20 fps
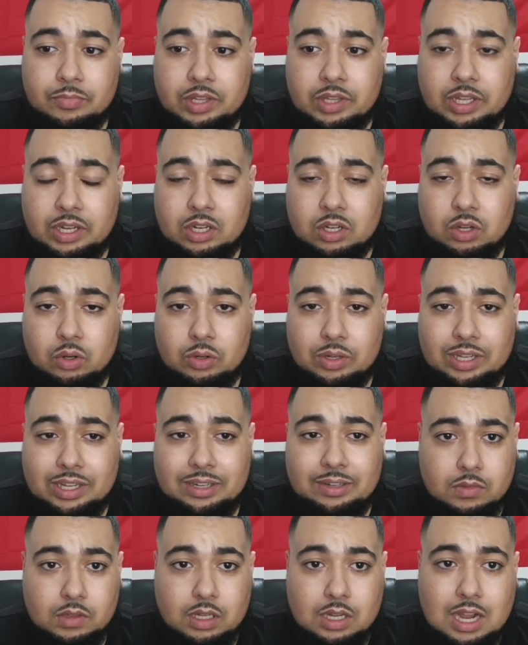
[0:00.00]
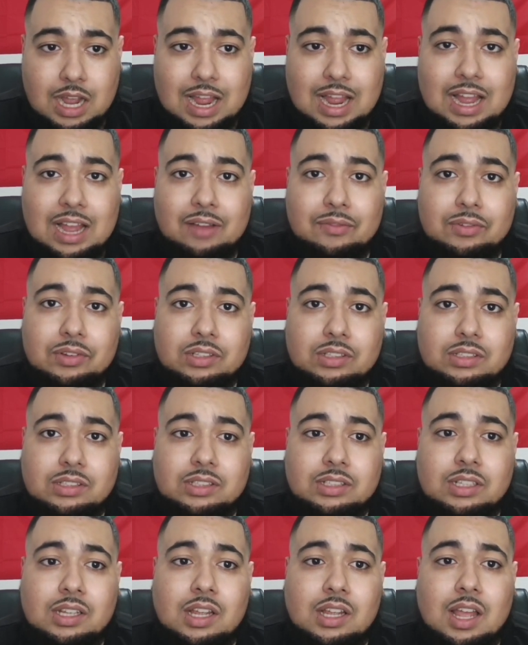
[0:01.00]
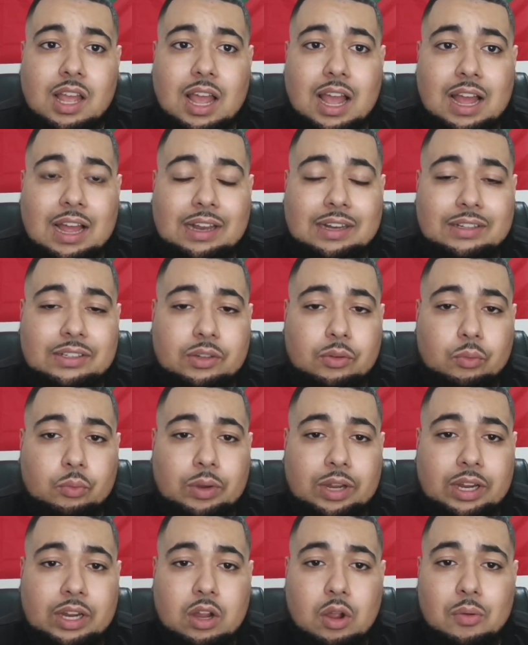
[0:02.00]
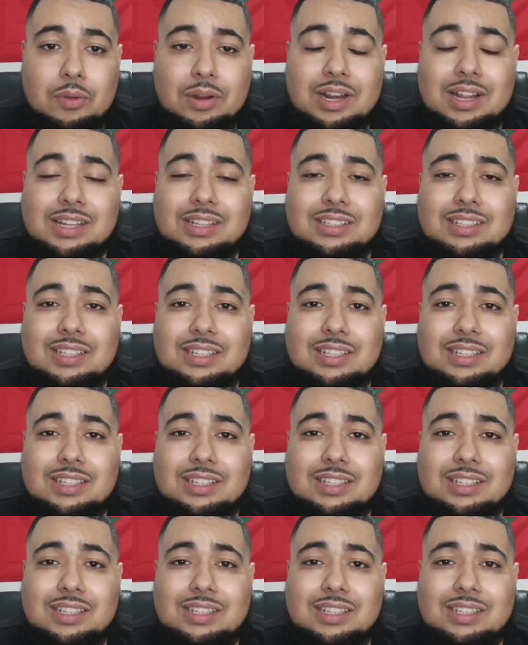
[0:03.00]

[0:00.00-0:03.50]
including Kai Havertz, and we're going into